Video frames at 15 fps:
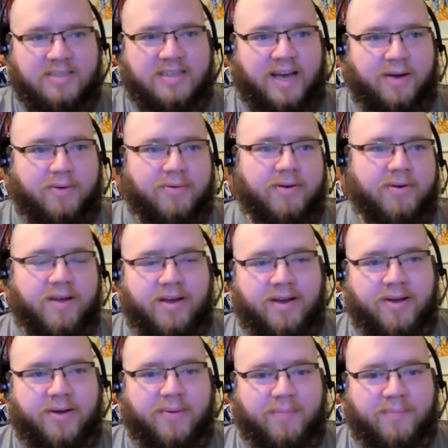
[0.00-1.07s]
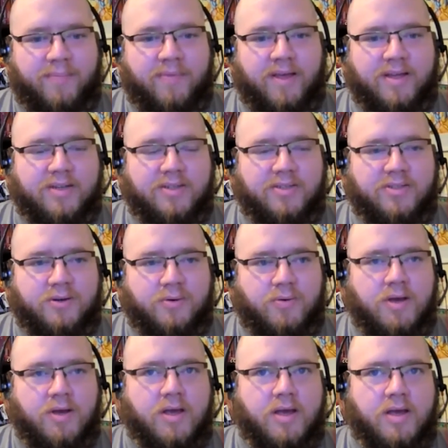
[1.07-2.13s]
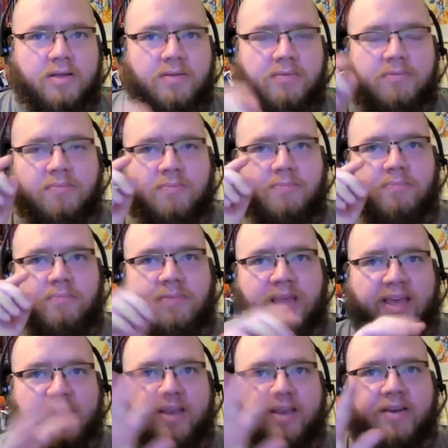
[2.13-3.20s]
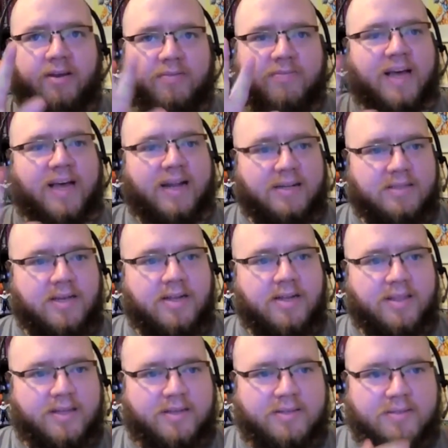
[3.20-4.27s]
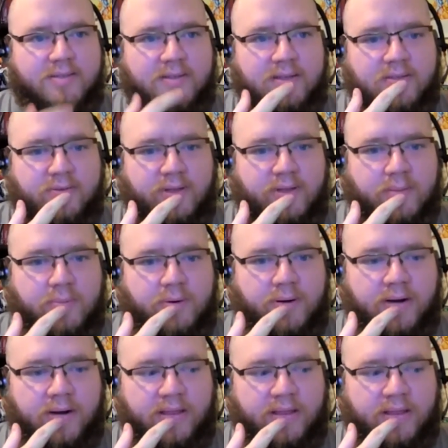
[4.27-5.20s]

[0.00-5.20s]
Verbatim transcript: down. Um, and so thinking of that side of things is really important.